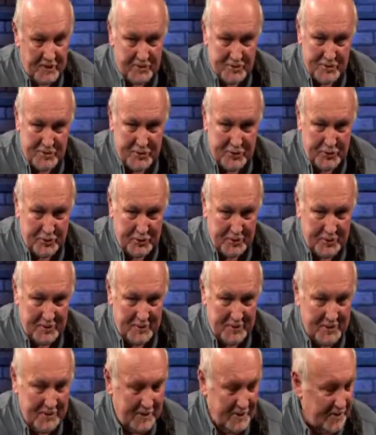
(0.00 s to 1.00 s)
these two.
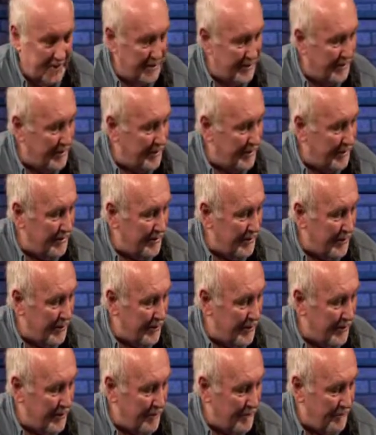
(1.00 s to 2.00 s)

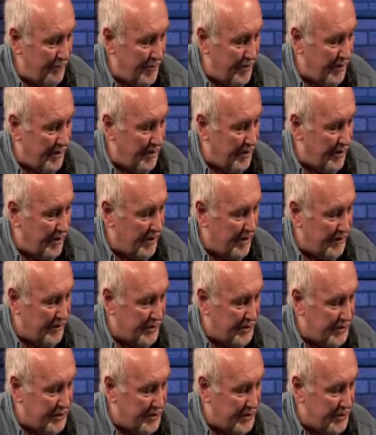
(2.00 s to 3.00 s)
You know,
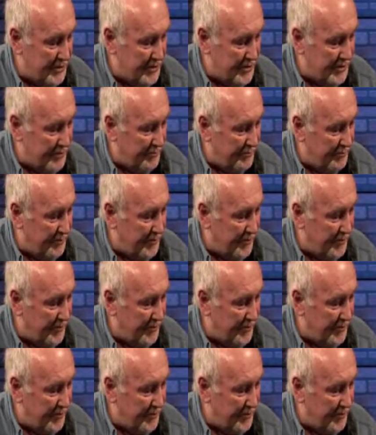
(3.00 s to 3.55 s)
this is.